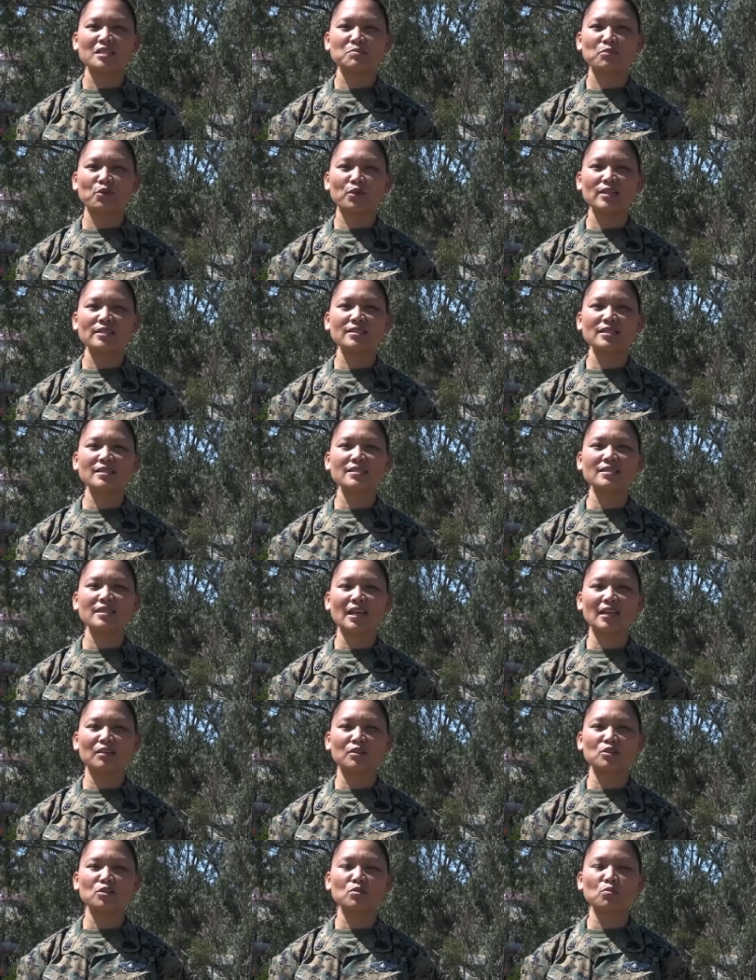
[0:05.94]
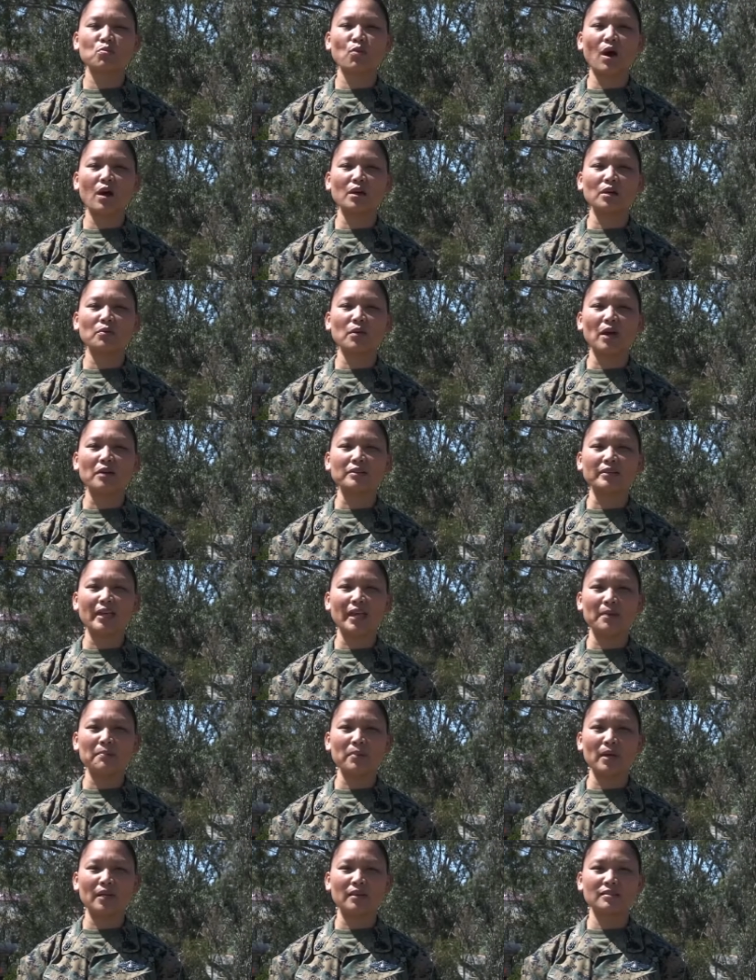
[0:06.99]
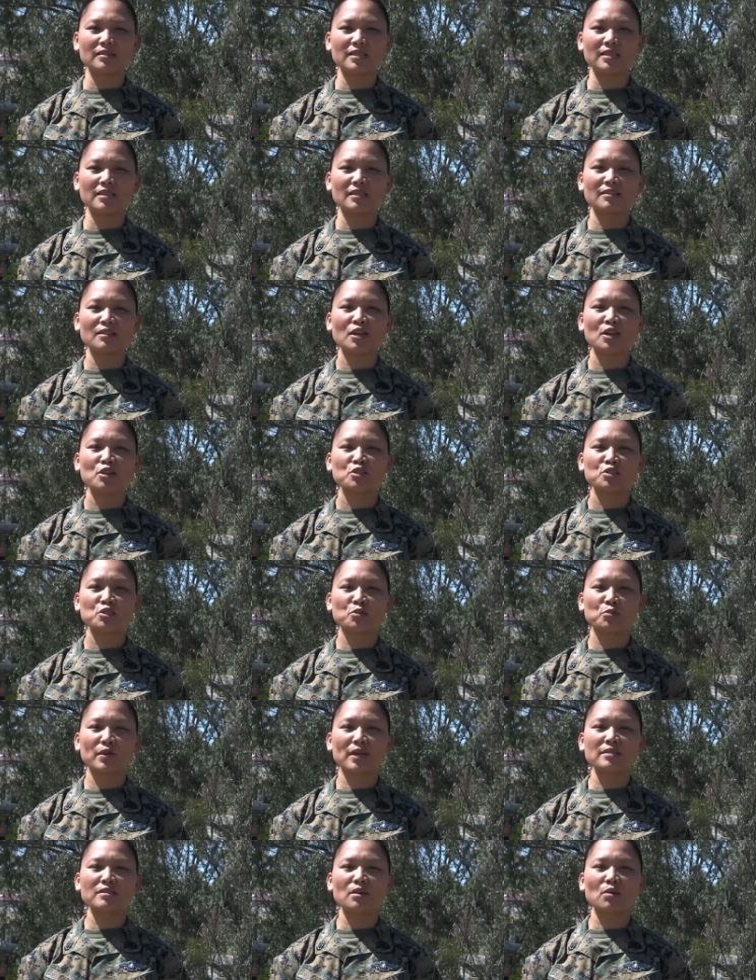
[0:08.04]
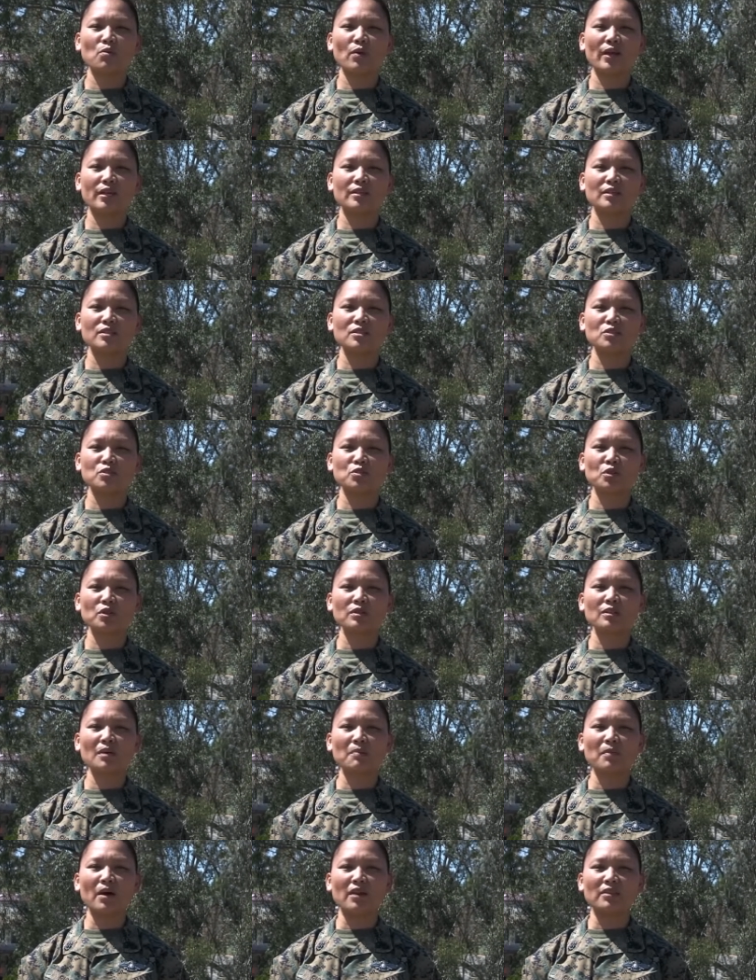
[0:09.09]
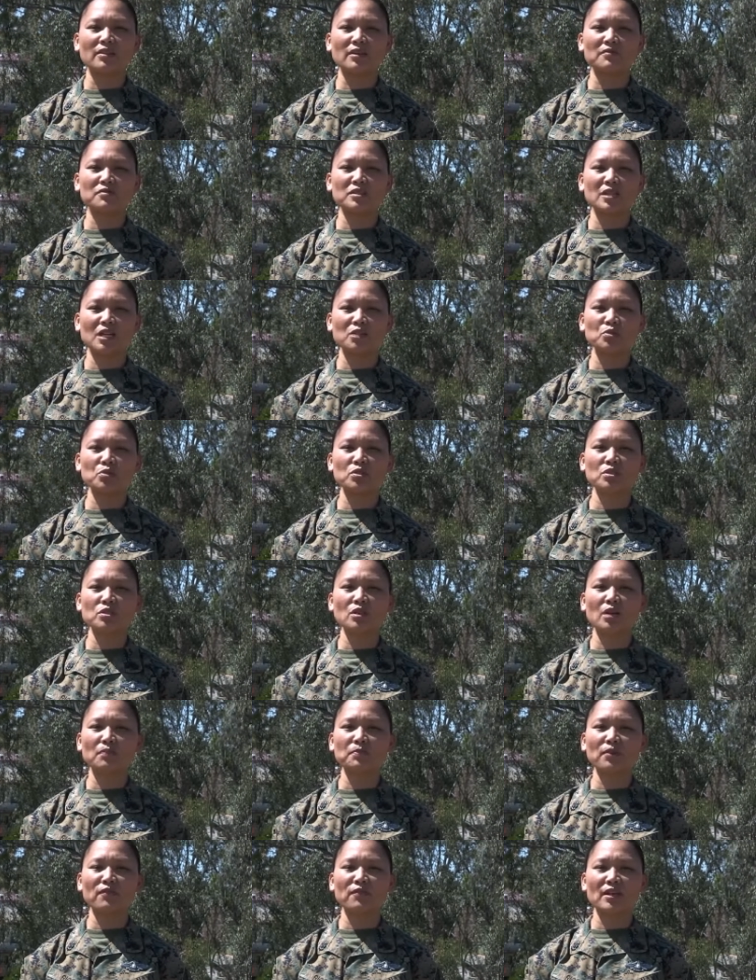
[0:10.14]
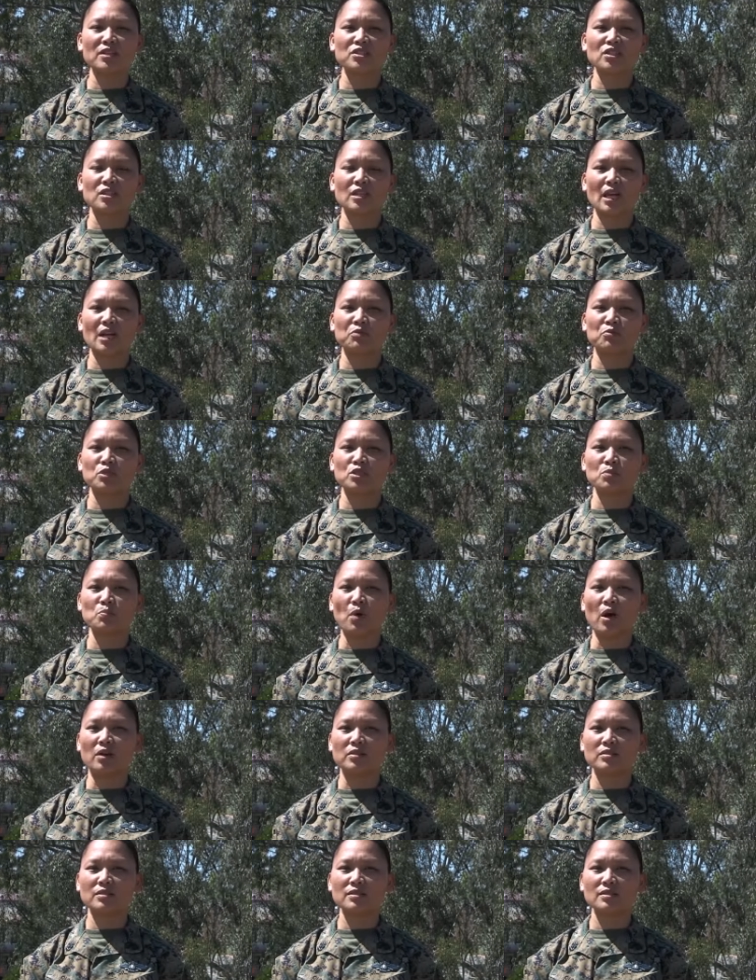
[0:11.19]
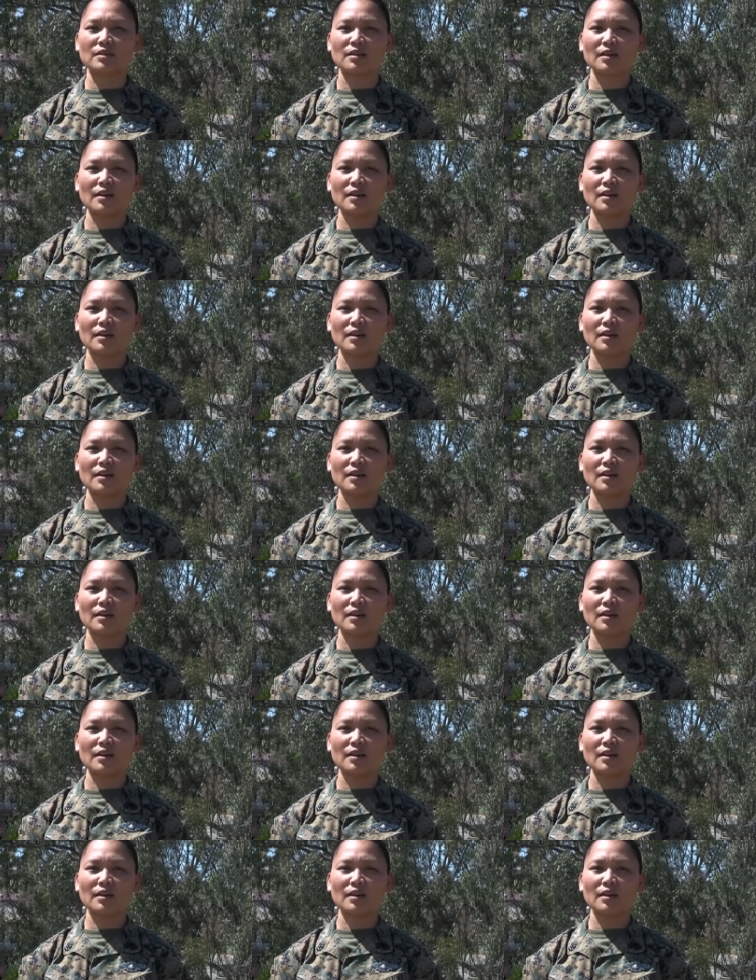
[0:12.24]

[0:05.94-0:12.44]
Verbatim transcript: as Marines and sailors walk around Camp Pendleton to raise awareness during the month of sexual assault prevention and response.